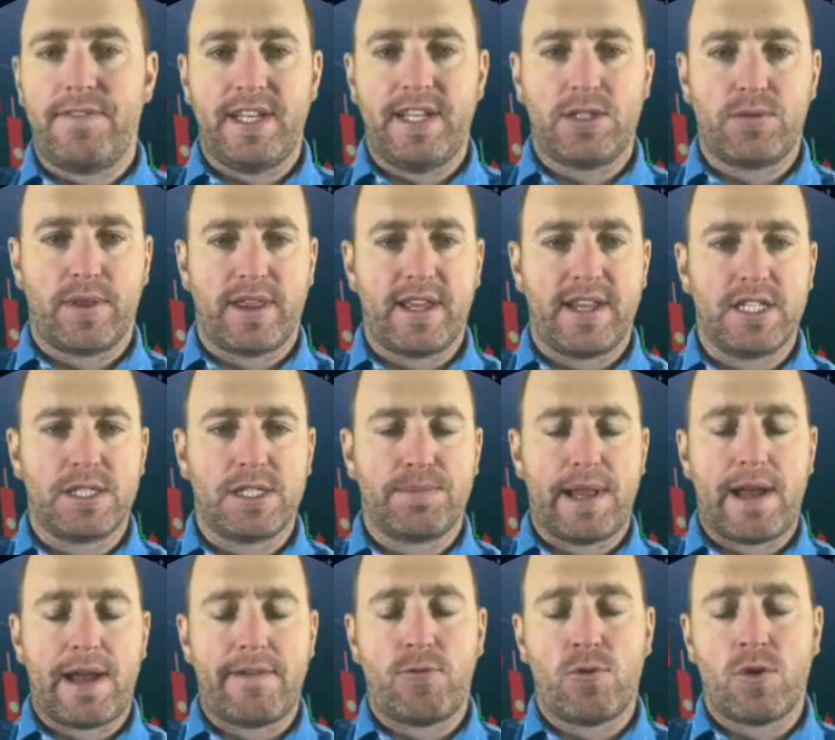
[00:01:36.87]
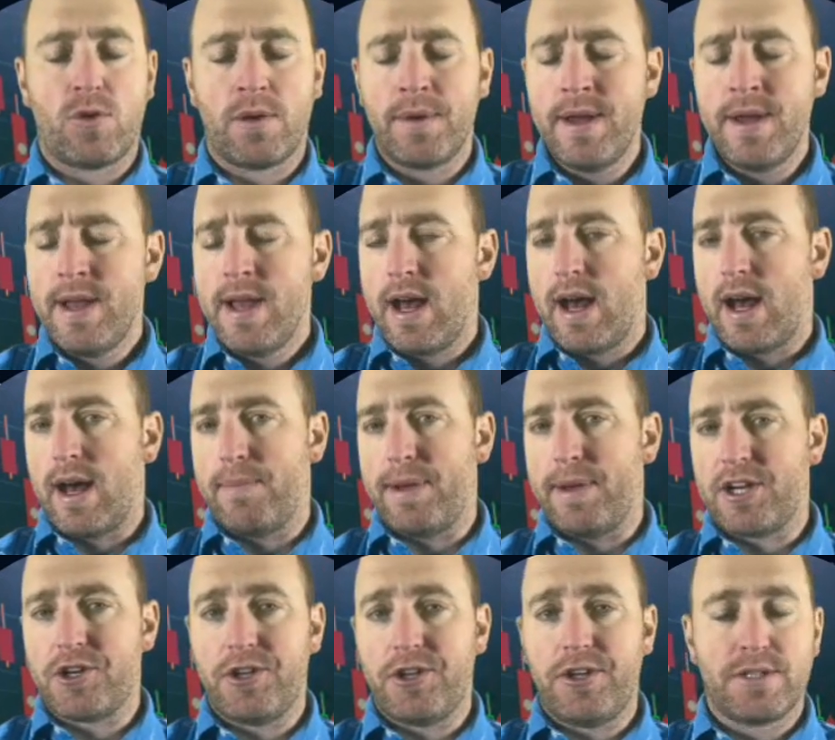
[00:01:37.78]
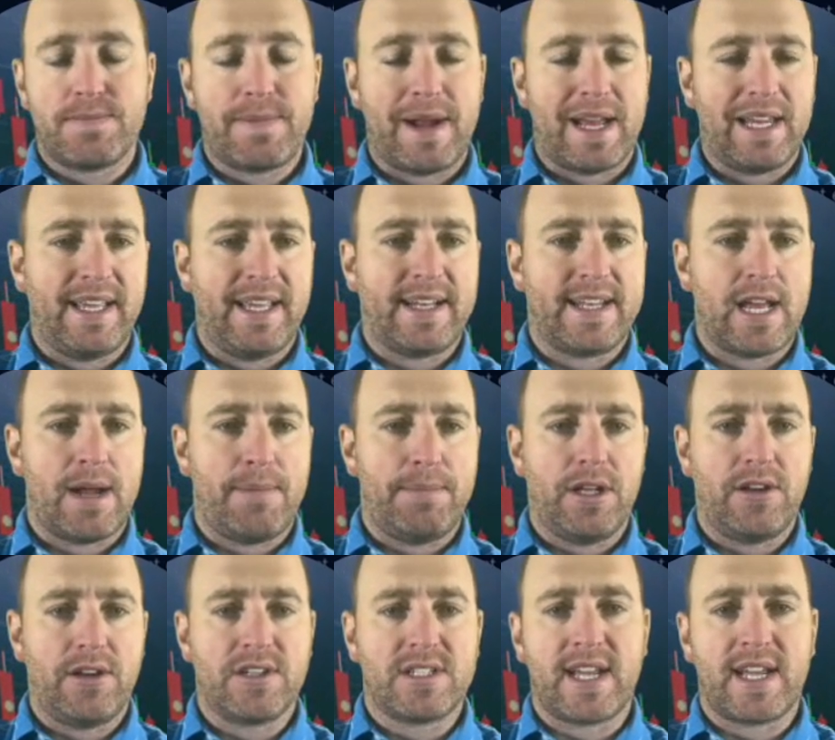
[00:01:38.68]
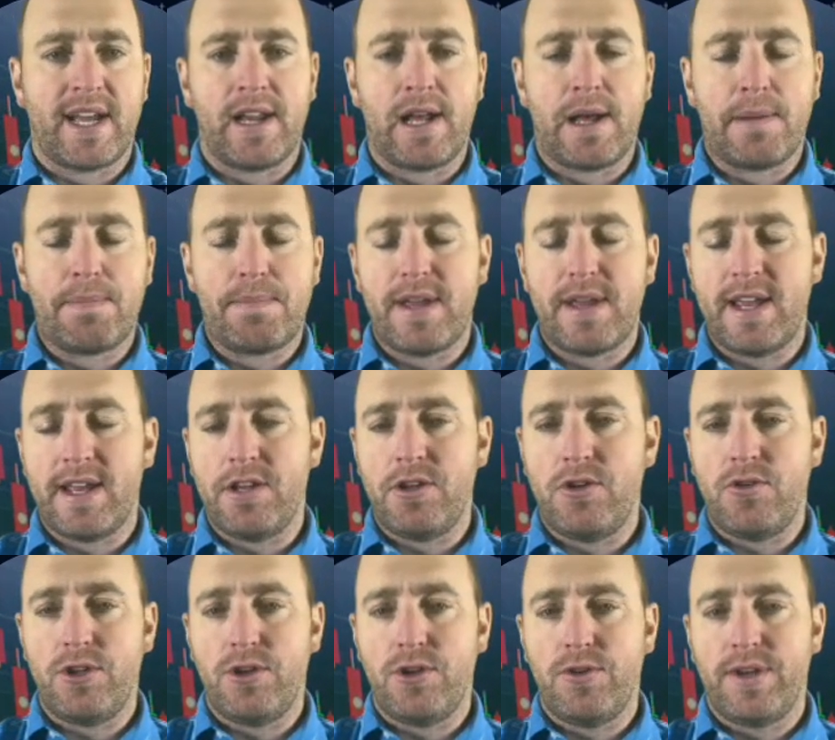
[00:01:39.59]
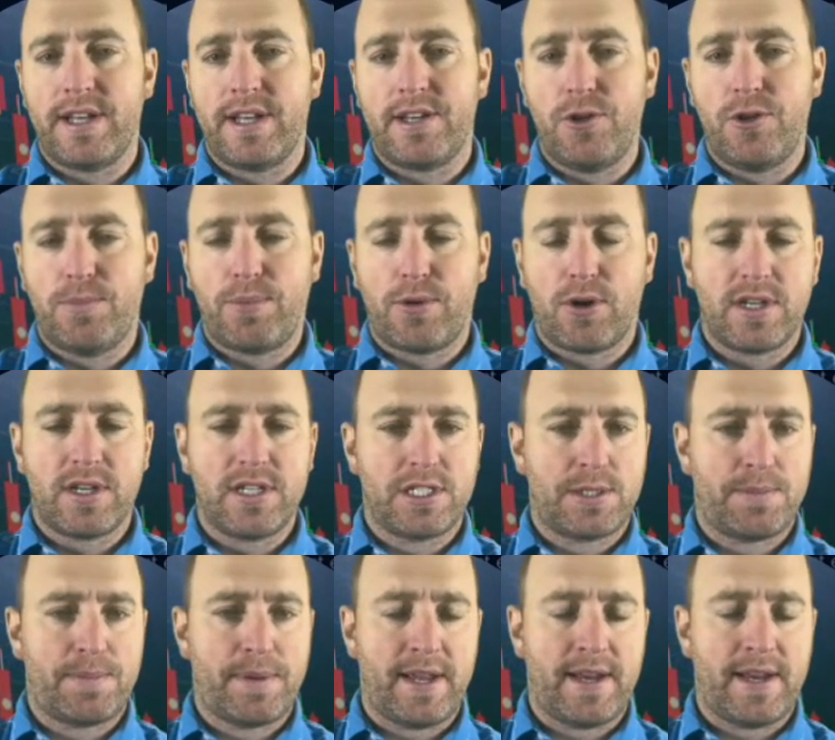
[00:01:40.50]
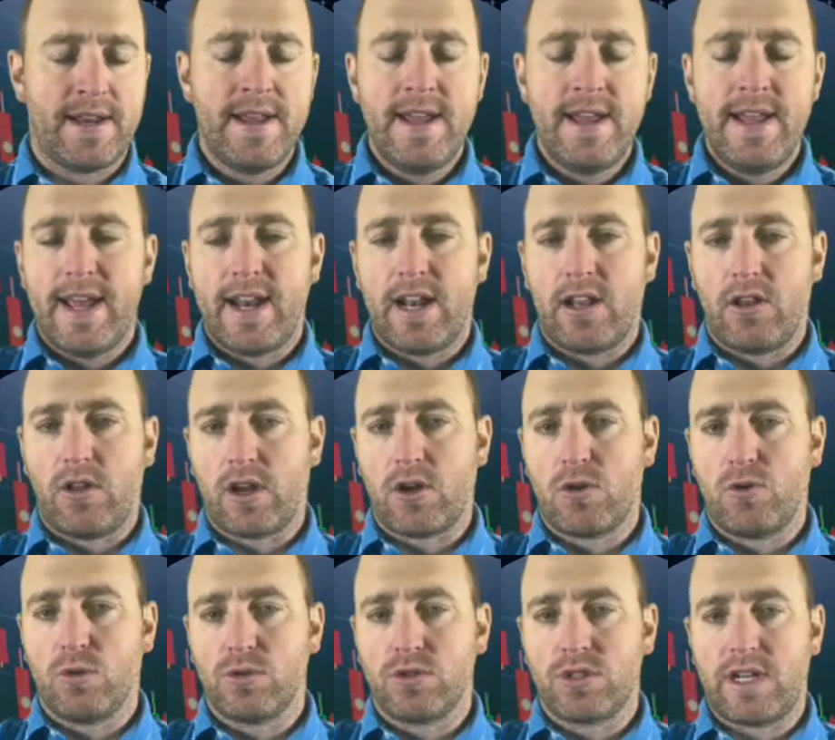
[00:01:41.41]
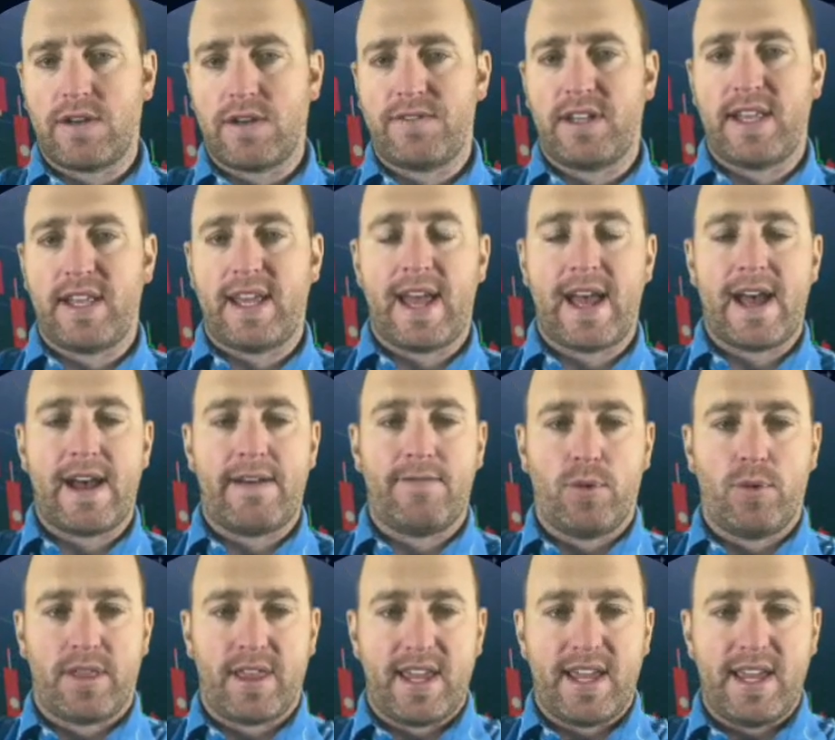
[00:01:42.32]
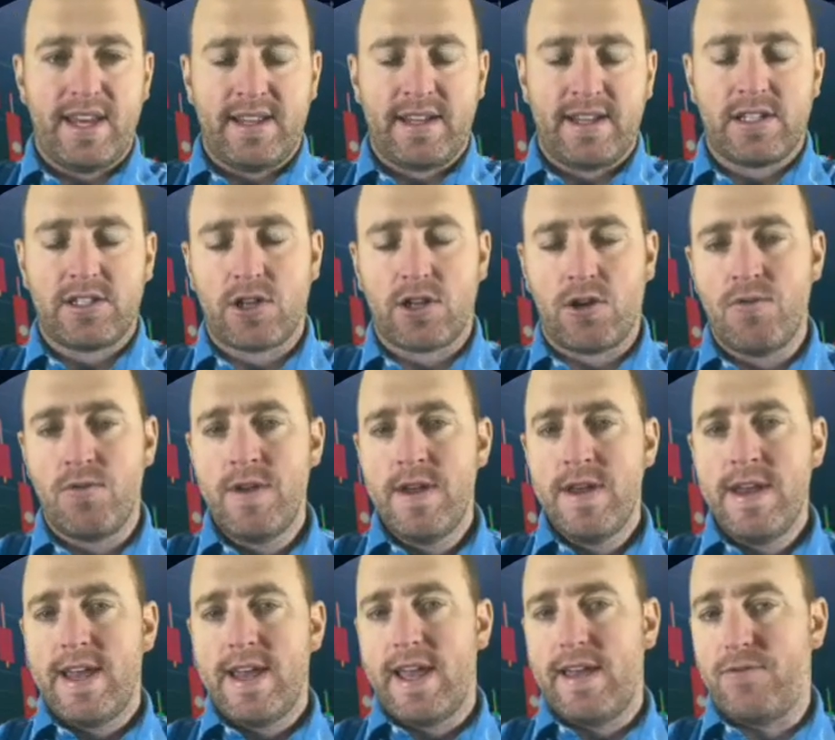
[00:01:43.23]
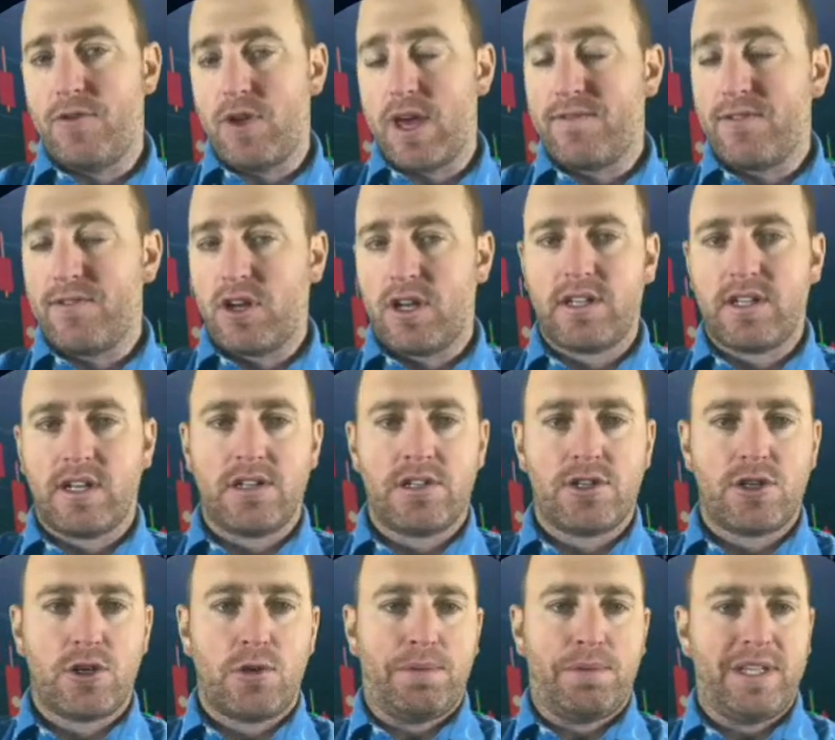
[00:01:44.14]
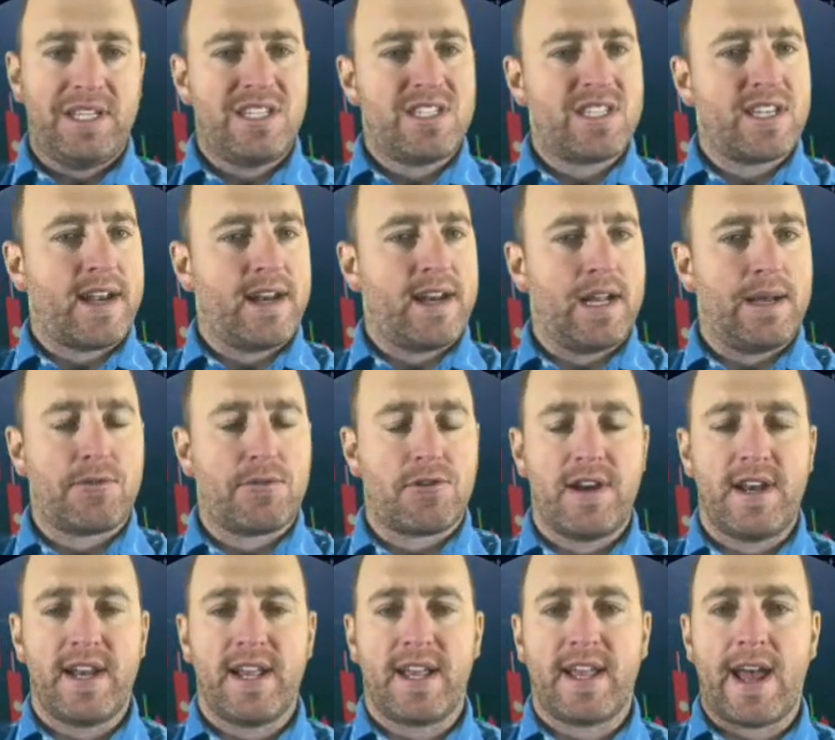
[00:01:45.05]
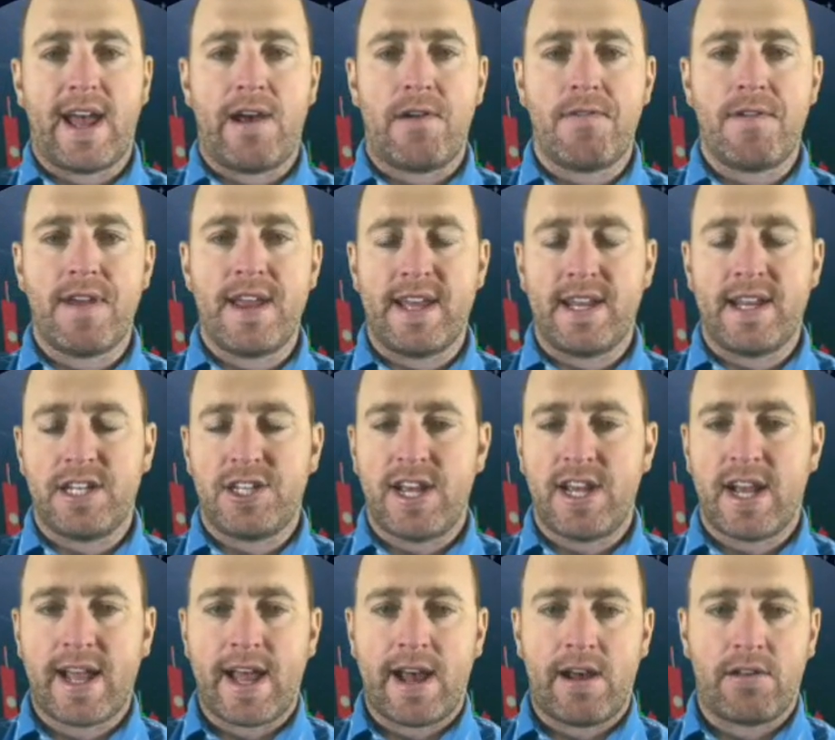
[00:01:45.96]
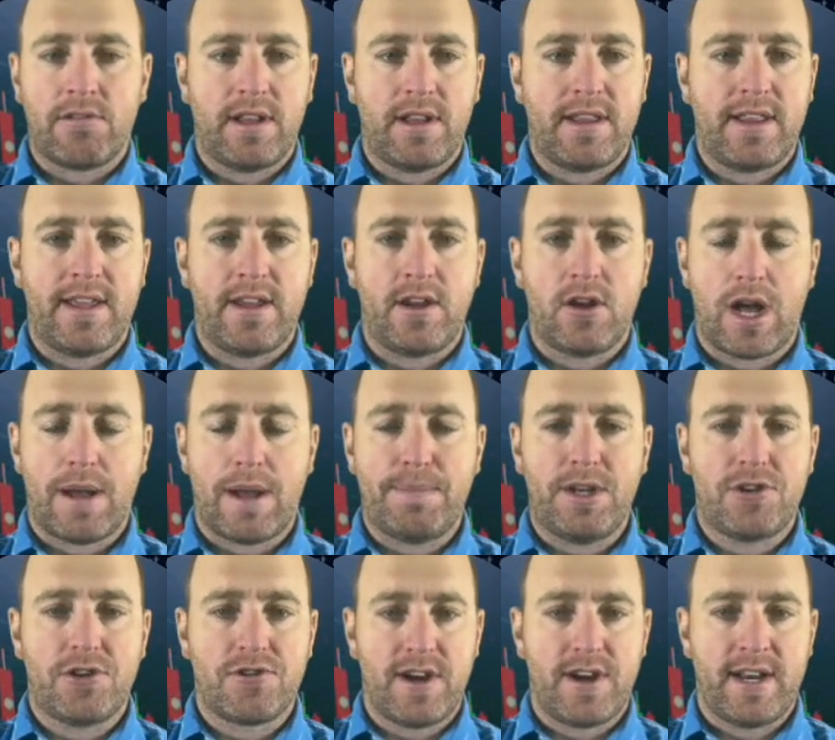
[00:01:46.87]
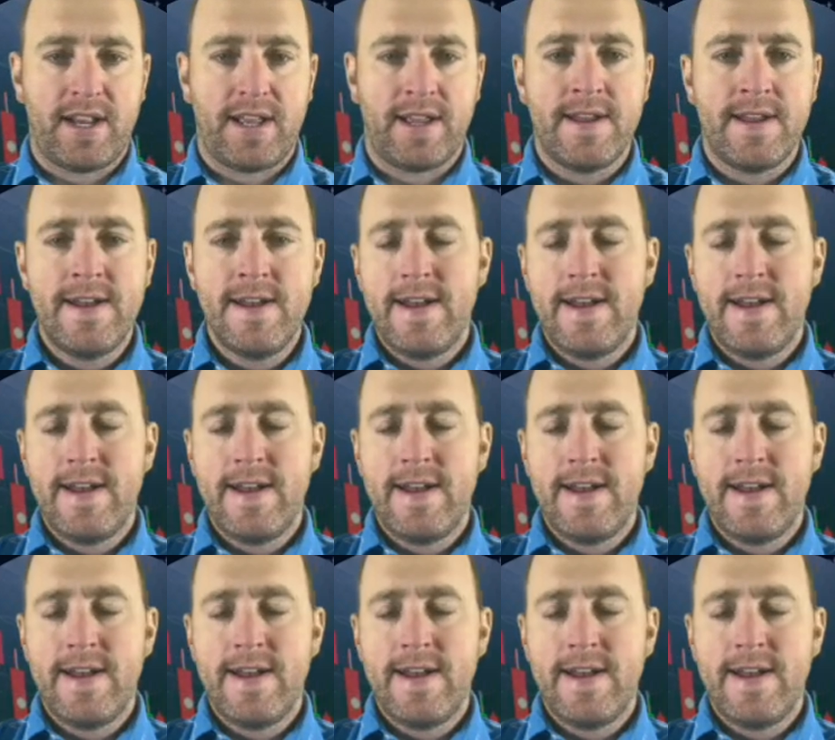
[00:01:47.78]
within this platform, make sure you use my link down below to sign up, and you do get to participate in a lot of cool stuff that they have within it. So if you have not done so, please sign up, create an account, and check out the copy trading